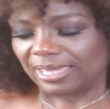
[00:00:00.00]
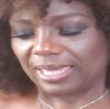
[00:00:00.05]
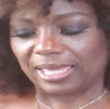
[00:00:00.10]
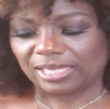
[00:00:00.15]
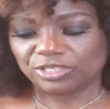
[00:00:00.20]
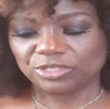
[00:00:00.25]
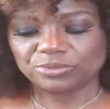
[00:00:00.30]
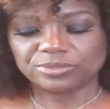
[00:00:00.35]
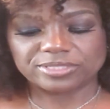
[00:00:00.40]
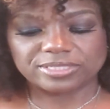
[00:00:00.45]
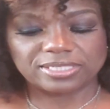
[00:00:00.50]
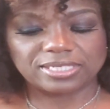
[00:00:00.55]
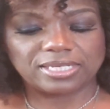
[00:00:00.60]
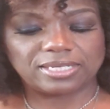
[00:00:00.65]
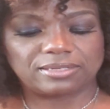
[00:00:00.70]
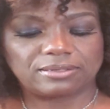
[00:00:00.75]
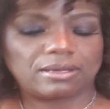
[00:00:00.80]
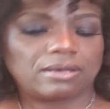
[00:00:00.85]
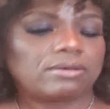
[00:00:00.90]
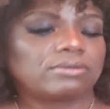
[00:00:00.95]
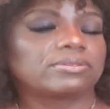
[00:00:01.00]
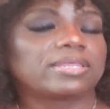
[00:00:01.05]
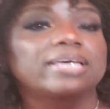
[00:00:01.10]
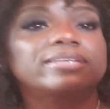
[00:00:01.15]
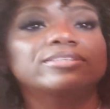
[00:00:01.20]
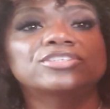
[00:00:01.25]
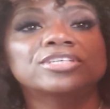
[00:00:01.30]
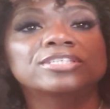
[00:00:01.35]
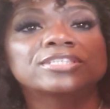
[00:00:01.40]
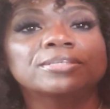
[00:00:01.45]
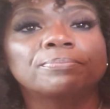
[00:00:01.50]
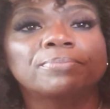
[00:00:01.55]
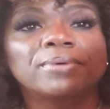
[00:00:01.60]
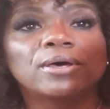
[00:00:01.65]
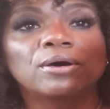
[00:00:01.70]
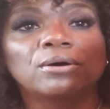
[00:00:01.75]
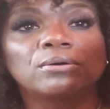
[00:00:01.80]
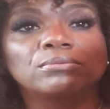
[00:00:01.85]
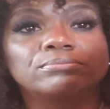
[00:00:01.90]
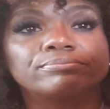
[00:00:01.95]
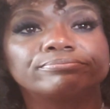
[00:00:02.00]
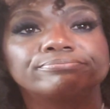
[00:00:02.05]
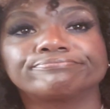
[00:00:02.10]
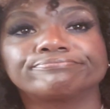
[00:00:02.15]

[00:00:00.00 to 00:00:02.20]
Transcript: and you see, oh, that's just a belt,